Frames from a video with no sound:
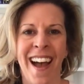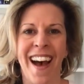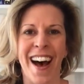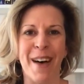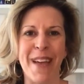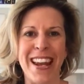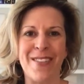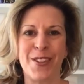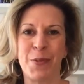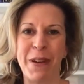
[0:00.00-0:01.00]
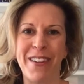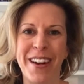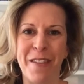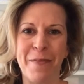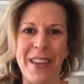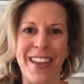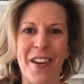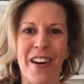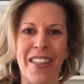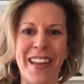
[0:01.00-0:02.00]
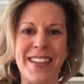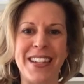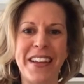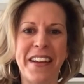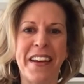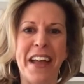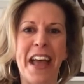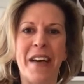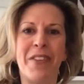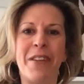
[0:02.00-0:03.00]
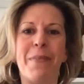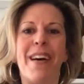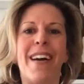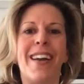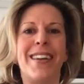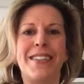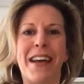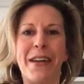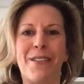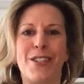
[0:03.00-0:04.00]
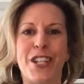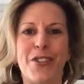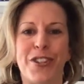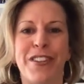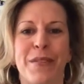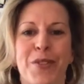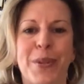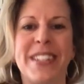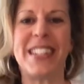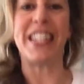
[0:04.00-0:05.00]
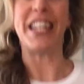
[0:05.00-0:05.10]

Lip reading: And in the spirit of being authentic, I have on my tiger t-shirt, if you can see